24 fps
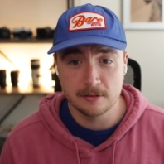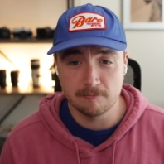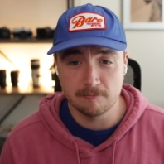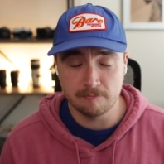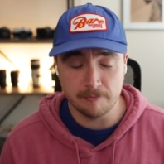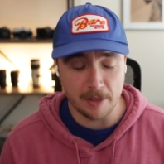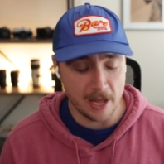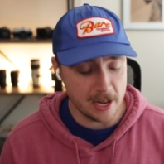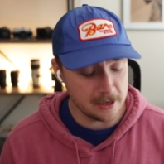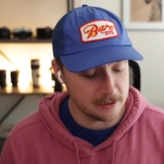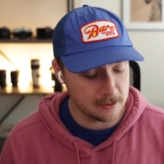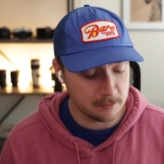
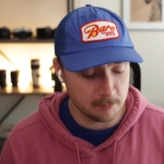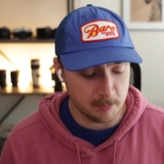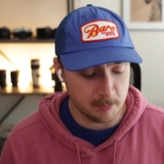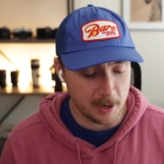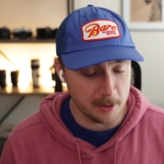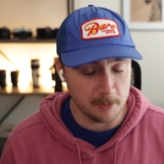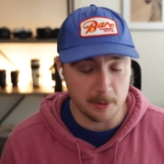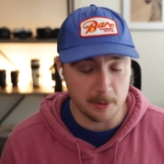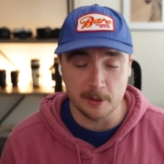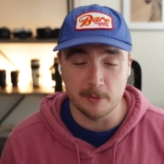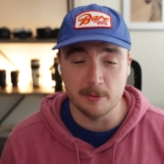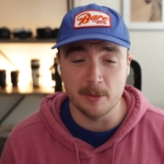That's
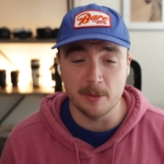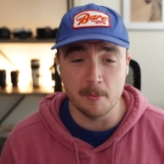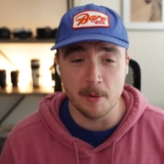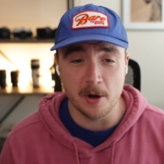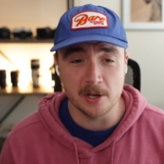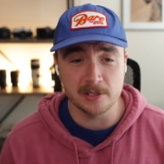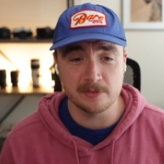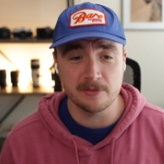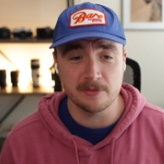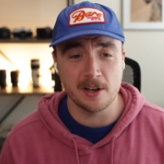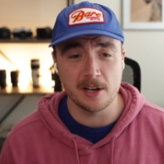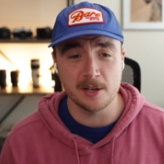probably the
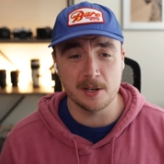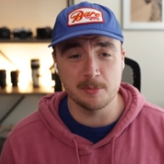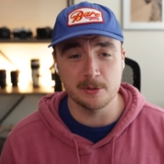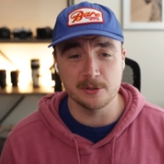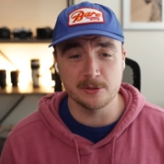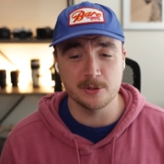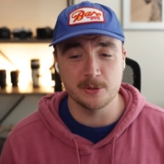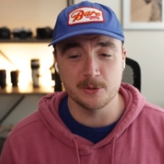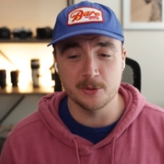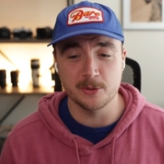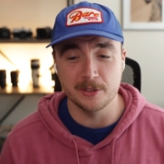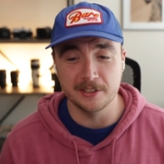most valuable
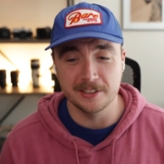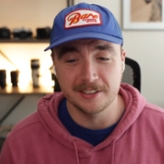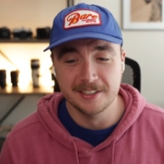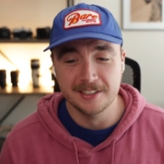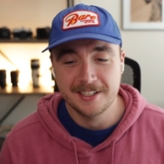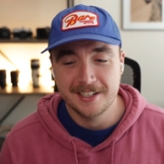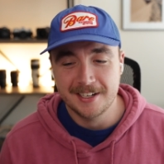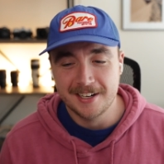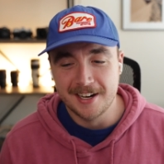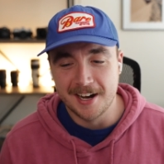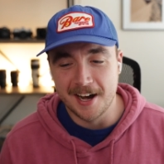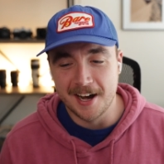tool,
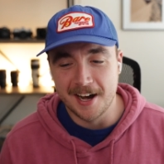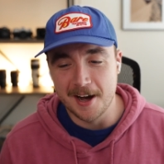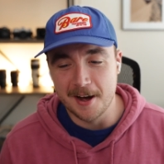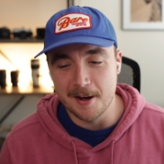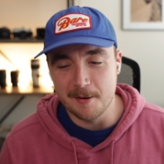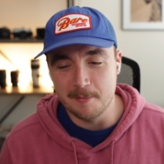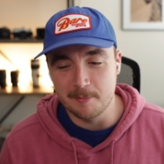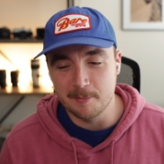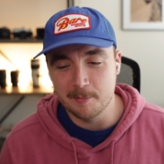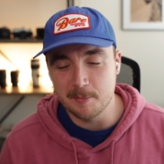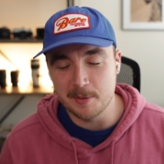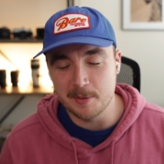
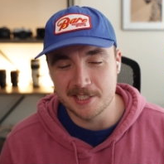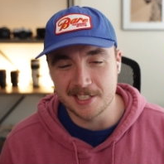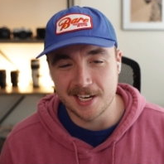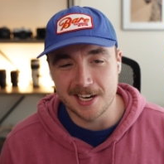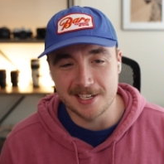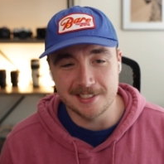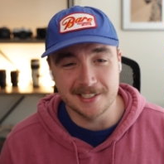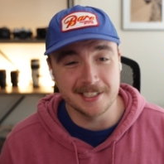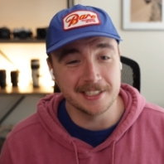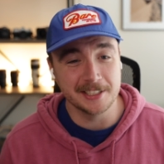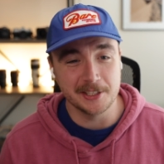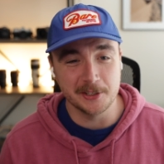um,
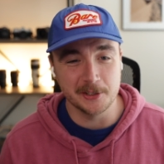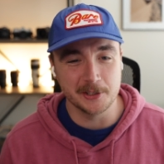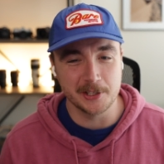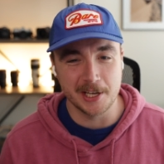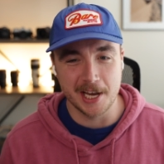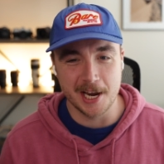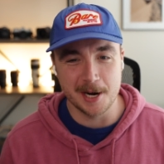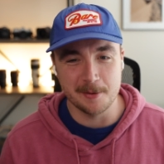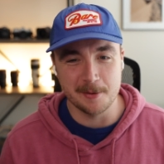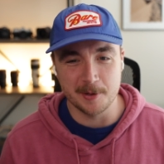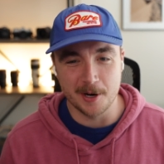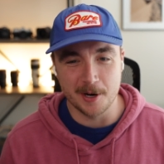besides like your camera,